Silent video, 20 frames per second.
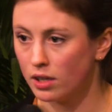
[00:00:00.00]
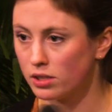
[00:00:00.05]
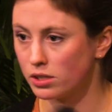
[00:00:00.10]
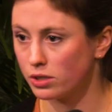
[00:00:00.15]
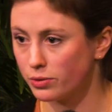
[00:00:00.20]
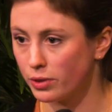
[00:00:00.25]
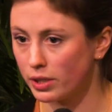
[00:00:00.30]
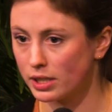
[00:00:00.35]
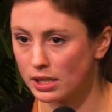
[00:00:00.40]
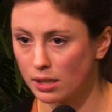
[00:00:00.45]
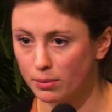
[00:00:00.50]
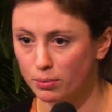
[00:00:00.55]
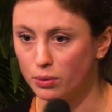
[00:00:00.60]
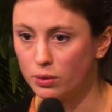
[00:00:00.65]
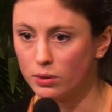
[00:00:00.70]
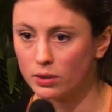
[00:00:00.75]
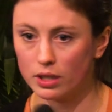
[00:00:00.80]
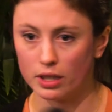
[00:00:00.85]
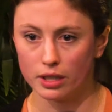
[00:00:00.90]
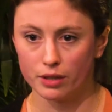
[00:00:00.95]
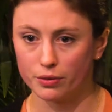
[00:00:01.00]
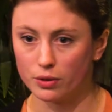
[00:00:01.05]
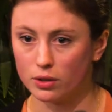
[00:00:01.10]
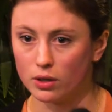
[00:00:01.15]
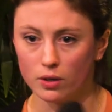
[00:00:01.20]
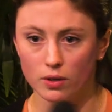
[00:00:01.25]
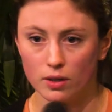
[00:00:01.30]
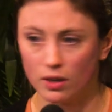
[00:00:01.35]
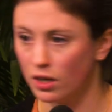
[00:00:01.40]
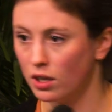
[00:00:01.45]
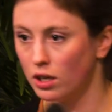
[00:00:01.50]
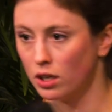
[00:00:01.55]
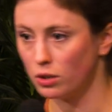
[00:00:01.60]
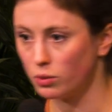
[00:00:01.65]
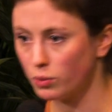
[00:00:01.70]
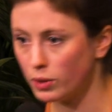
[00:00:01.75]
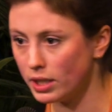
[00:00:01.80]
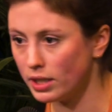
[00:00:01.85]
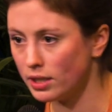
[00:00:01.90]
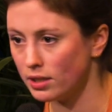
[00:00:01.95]
So for example, if you know
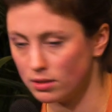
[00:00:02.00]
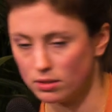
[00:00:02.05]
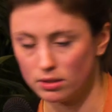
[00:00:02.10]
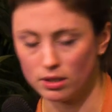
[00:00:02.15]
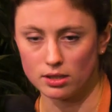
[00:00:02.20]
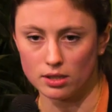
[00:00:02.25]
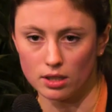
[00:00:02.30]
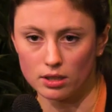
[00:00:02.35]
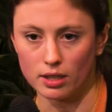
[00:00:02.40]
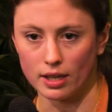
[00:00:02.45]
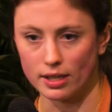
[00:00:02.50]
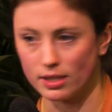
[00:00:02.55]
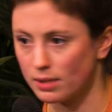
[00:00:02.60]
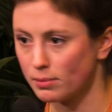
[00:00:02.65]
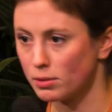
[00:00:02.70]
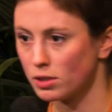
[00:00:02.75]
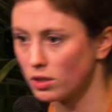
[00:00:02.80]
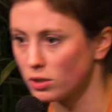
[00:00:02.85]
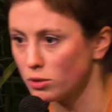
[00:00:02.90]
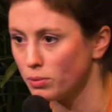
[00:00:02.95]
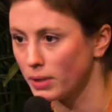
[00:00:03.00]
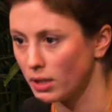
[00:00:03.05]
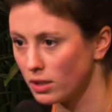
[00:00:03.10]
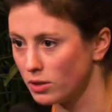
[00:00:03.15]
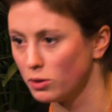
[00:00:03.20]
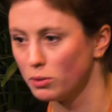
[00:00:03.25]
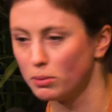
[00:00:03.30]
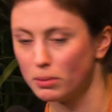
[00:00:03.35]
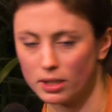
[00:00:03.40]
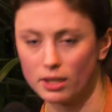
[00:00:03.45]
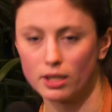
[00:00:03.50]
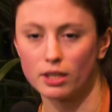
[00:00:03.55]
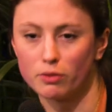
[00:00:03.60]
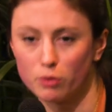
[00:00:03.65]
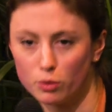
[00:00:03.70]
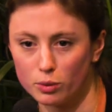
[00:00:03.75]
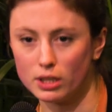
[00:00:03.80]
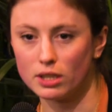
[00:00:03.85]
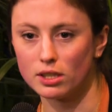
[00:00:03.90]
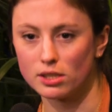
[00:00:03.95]
Louis, it's not the case. I'm sorry to pick on you, but
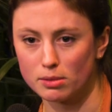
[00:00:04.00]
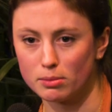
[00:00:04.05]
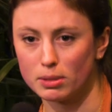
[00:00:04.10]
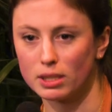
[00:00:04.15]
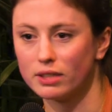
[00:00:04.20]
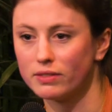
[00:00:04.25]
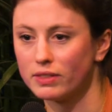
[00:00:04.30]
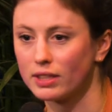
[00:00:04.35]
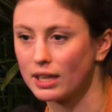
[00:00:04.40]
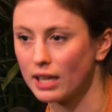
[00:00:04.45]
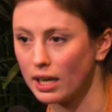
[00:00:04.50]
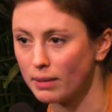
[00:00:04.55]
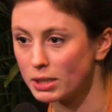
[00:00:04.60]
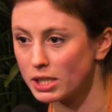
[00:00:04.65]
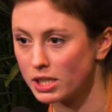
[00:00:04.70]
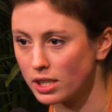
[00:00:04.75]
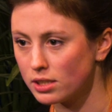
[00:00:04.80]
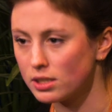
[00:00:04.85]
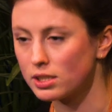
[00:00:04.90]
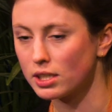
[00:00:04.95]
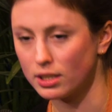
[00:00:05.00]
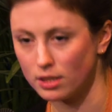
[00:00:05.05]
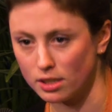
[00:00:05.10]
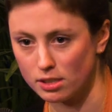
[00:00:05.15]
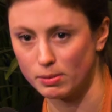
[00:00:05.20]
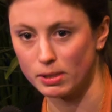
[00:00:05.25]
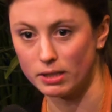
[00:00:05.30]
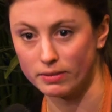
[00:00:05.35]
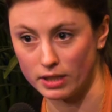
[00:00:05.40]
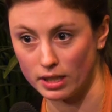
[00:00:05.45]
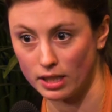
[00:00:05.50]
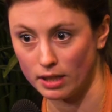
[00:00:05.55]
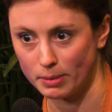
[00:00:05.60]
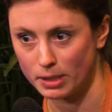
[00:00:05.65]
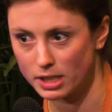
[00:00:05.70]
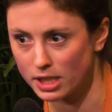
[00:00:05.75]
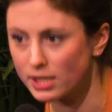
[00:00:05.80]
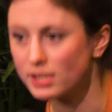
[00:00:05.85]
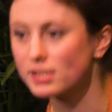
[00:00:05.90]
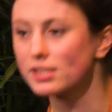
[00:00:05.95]
if Louis doesn't believe in climate change, he does believe in
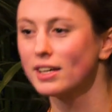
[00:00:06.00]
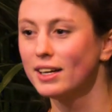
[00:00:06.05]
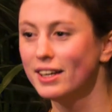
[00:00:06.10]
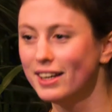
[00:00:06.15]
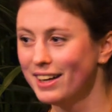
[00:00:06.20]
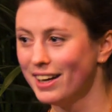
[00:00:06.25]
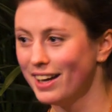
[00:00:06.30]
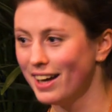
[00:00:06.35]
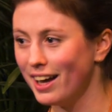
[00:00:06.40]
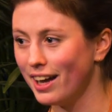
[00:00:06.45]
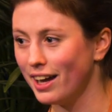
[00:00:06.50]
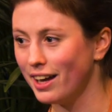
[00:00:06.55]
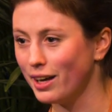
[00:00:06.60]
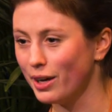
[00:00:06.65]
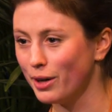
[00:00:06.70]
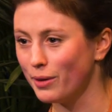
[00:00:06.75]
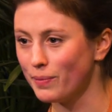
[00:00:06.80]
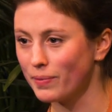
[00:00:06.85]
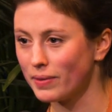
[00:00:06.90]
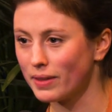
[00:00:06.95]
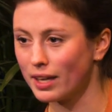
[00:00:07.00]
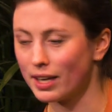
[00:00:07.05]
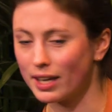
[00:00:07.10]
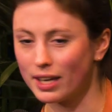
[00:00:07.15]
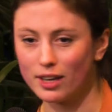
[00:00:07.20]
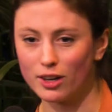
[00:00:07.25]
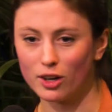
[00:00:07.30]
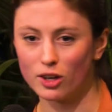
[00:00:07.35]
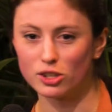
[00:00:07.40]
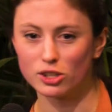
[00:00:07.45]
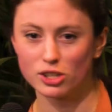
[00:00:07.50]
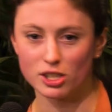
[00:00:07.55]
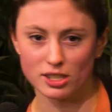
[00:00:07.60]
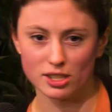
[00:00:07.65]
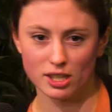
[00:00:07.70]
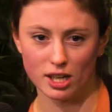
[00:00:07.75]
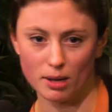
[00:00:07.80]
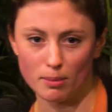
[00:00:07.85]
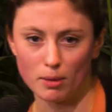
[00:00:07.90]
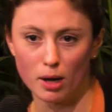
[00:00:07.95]
climate change. Um, he can't
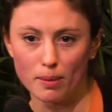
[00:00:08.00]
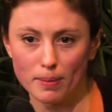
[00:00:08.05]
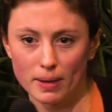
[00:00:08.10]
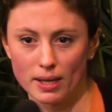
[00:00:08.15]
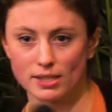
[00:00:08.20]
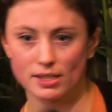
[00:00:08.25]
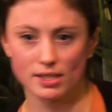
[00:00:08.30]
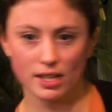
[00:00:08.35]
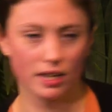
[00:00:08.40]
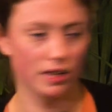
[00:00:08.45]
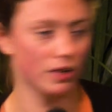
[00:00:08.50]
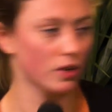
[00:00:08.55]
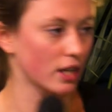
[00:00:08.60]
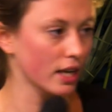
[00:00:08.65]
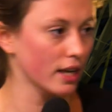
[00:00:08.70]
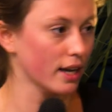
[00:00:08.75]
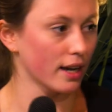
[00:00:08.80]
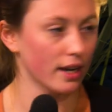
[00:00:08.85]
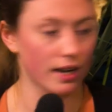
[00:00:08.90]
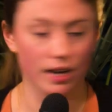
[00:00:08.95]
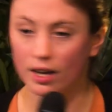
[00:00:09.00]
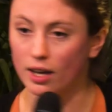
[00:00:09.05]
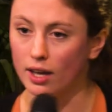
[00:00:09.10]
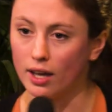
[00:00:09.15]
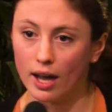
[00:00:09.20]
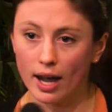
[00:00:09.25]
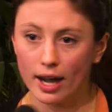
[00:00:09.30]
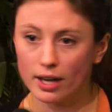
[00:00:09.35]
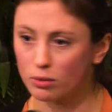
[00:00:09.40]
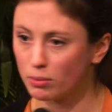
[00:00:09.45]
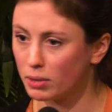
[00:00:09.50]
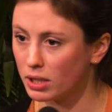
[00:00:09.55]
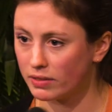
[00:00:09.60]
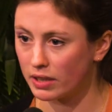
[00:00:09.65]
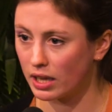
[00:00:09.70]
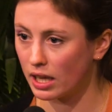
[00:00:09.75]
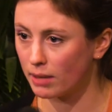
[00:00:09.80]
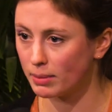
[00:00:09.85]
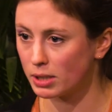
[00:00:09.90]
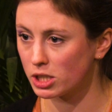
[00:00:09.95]
just come up and say, okay, uh, I don't believe
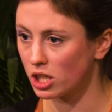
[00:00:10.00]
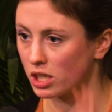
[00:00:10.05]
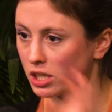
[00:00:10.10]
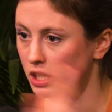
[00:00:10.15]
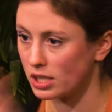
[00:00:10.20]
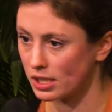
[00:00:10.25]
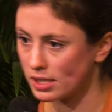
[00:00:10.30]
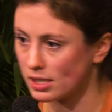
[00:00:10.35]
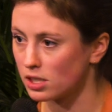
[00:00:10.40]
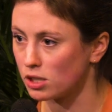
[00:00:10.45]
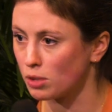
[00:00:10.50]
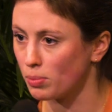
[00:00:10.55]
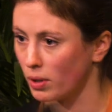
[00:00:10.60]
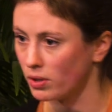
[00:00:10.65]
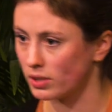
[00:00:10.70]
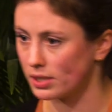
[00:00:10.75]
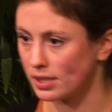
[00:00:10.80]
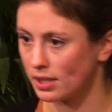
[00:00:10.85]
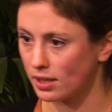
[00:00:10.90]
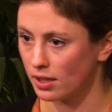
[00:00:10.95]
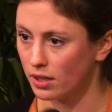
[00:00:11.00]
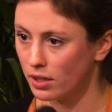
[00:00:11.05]
in climate change. This is the policy.